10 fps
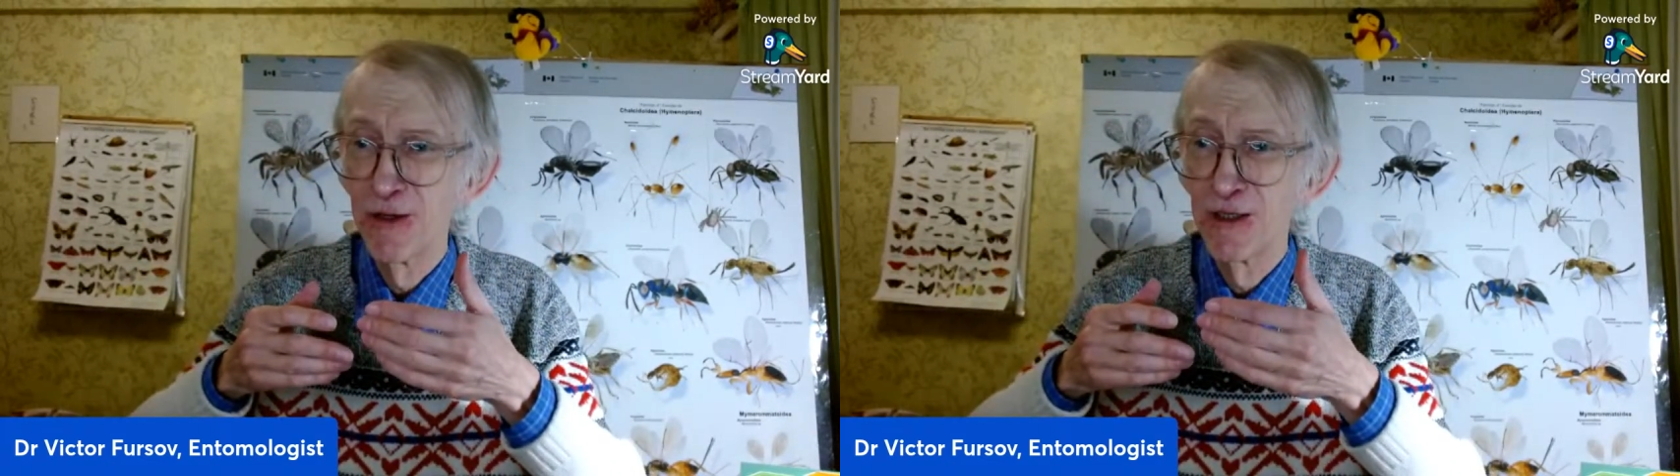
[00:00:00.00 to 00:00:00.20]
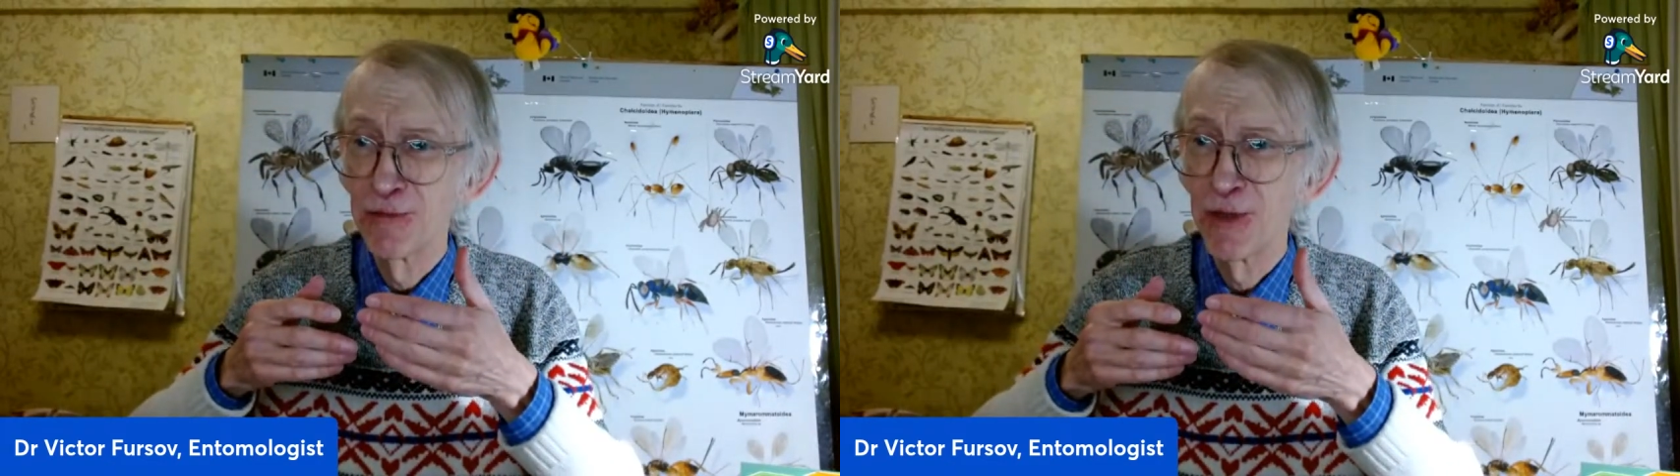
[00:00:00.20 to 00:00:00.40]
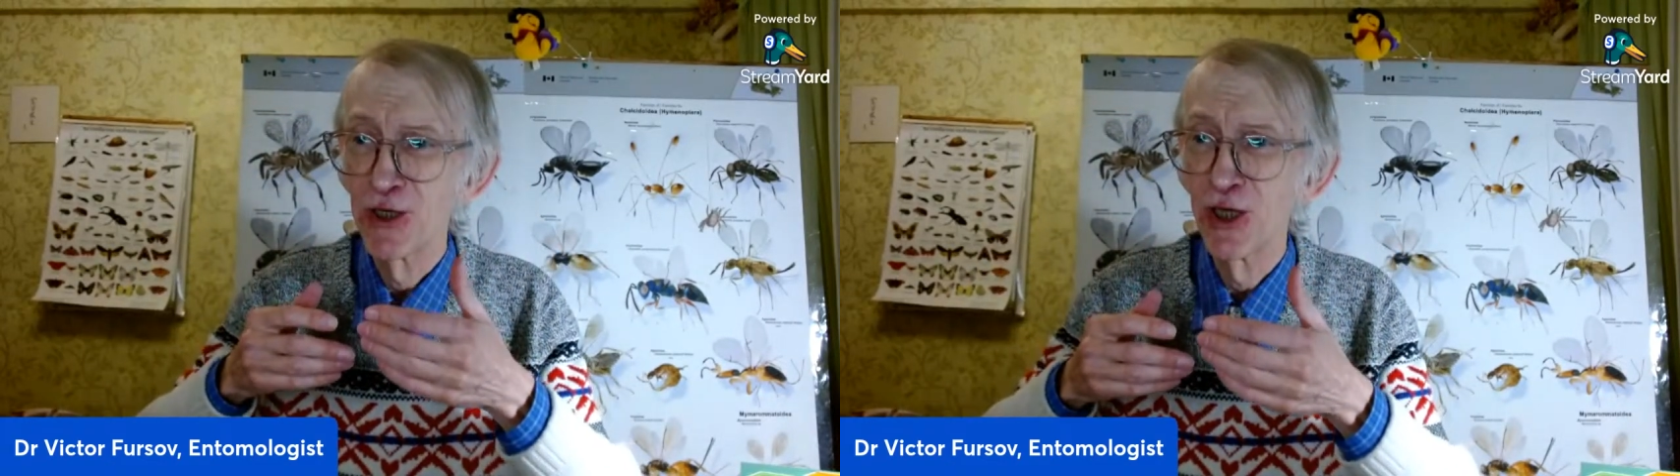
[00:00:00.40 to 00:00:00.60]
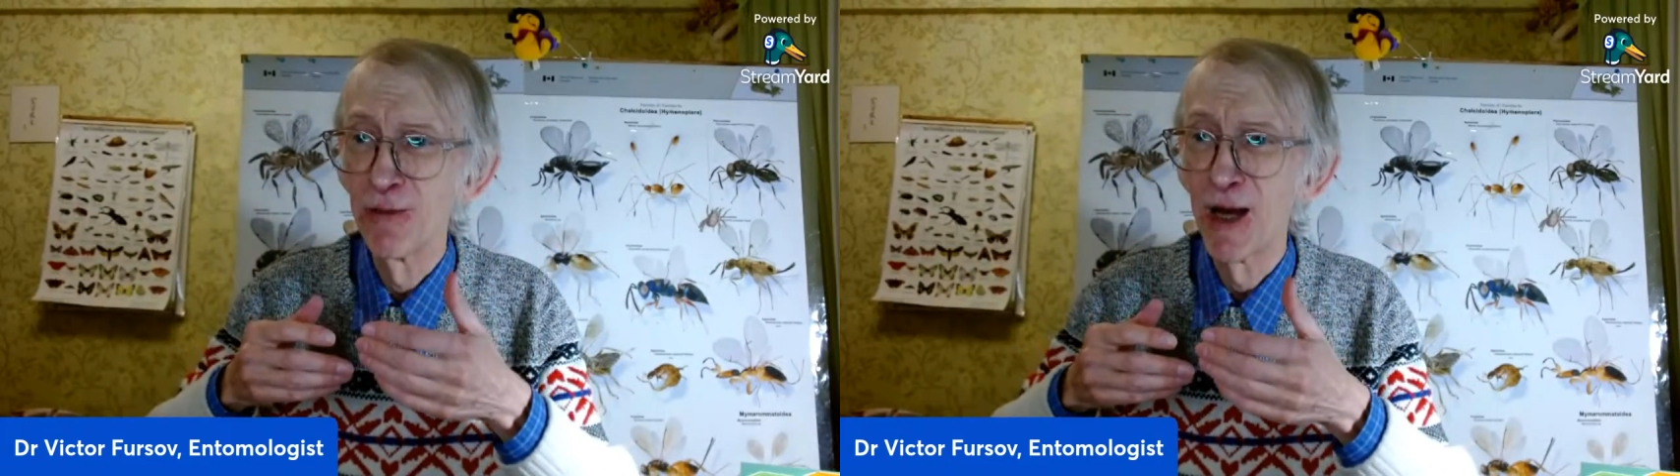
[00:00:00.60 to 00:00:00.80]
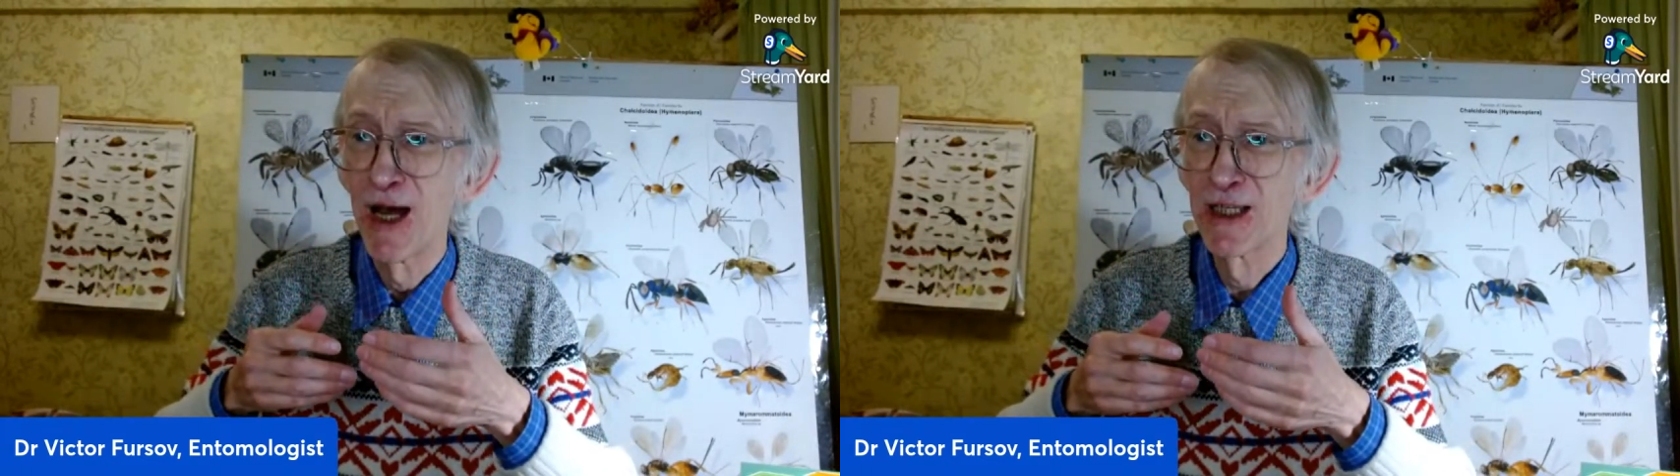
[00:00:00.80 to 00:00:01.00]
special
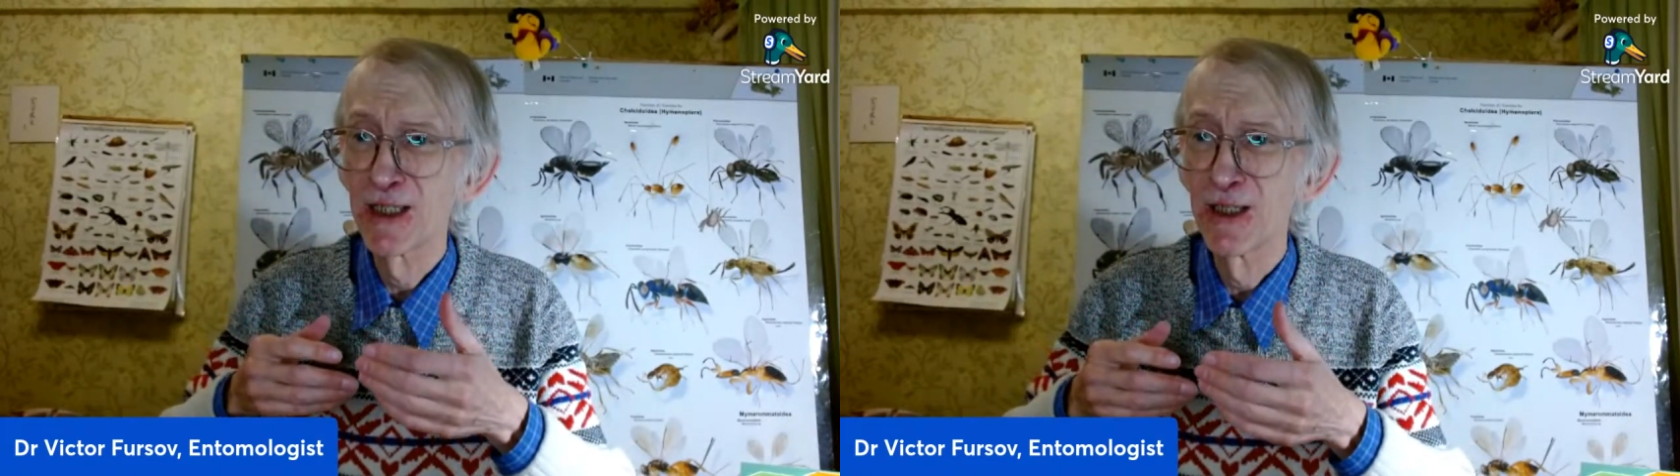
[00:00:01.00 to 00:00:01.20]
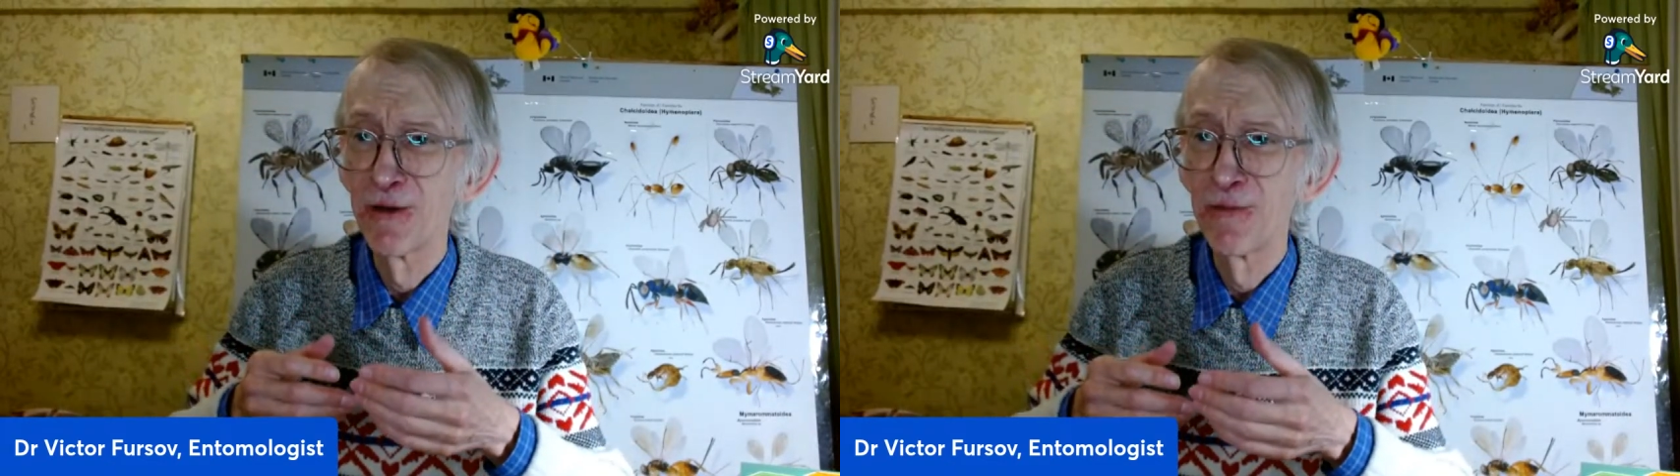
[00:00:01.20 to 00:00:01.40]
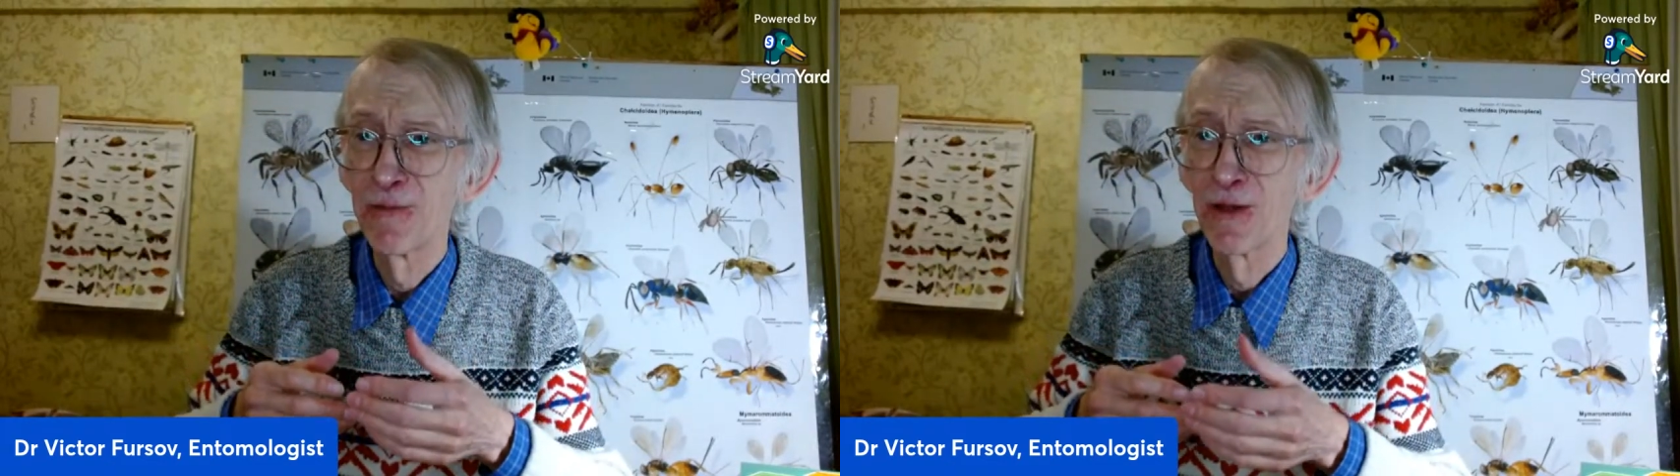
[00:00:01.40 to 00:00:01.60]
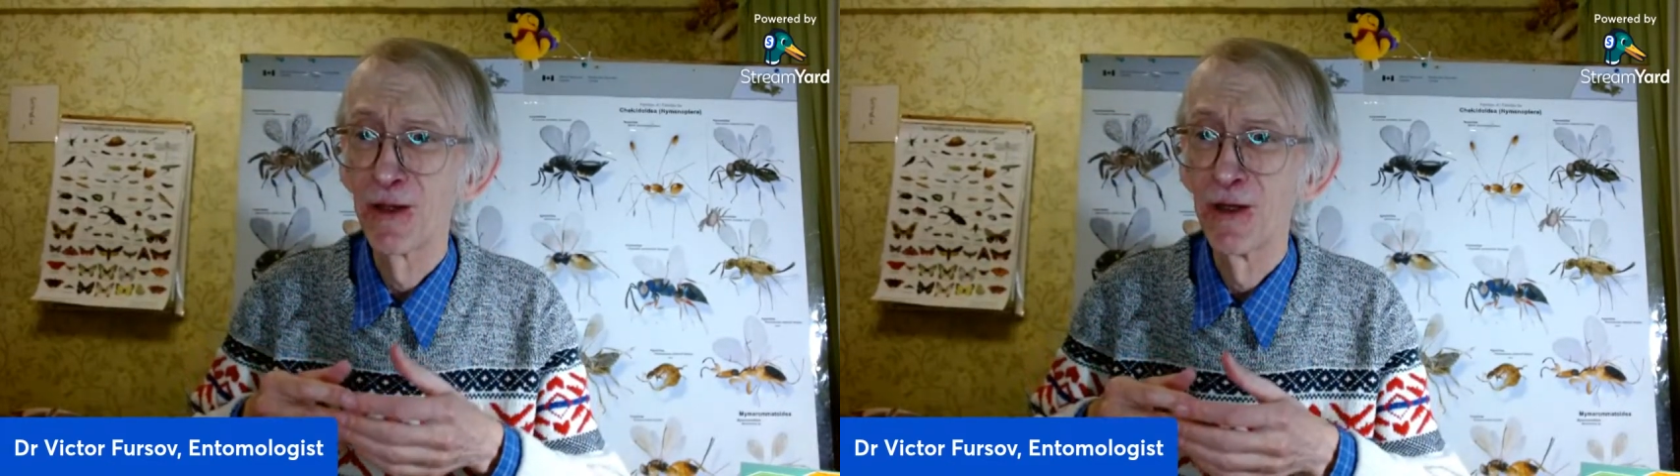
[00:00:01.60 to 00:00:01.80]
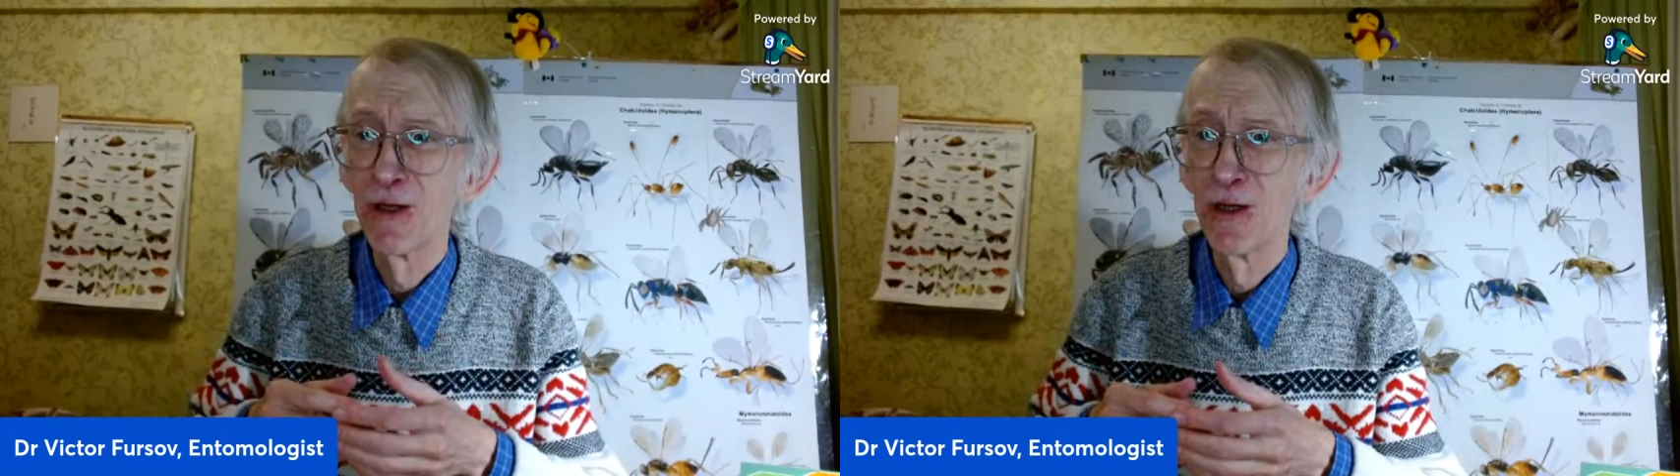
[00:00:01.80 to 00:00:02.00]
mask,
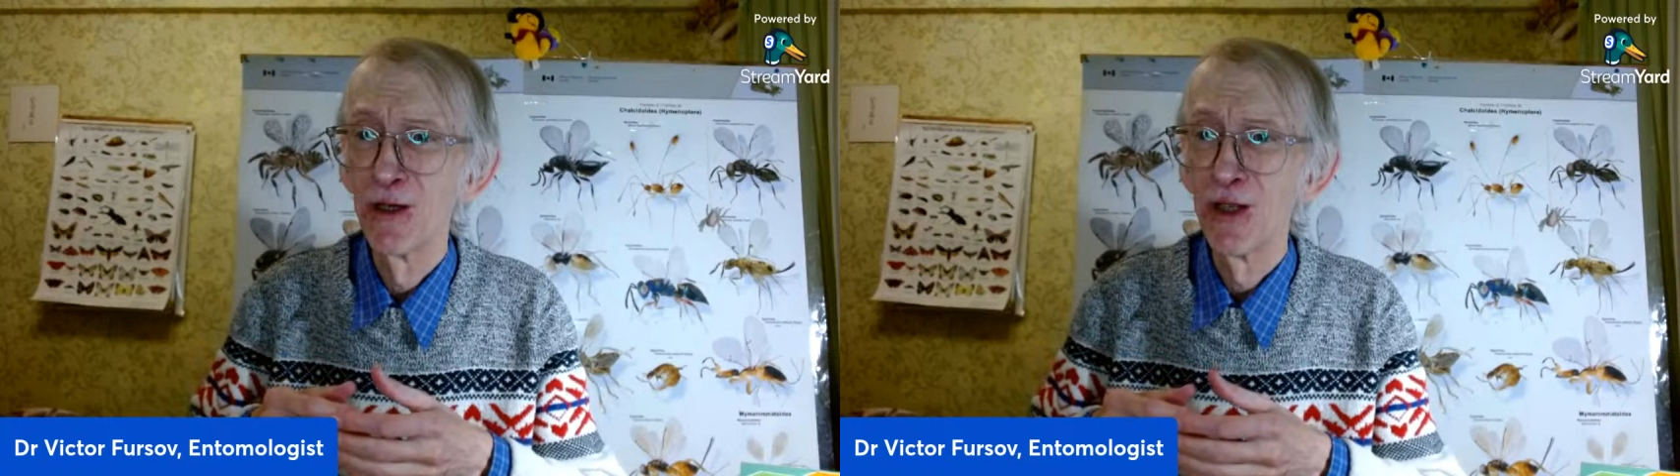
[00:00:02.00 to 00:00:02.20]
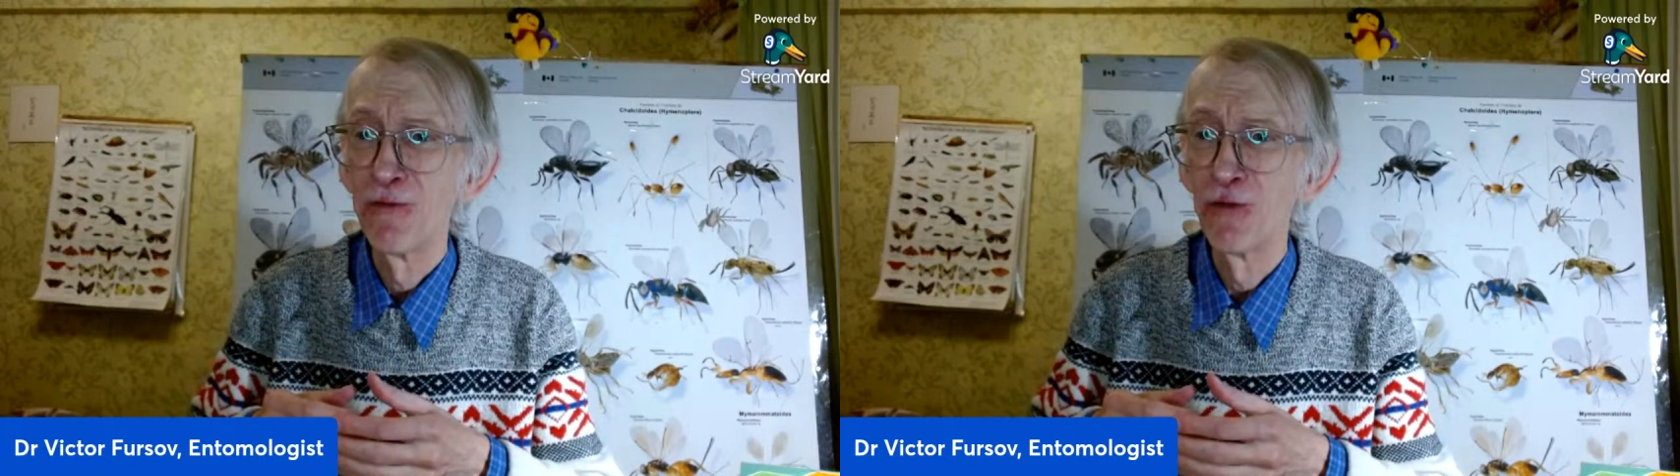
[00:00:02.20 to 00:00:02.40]
if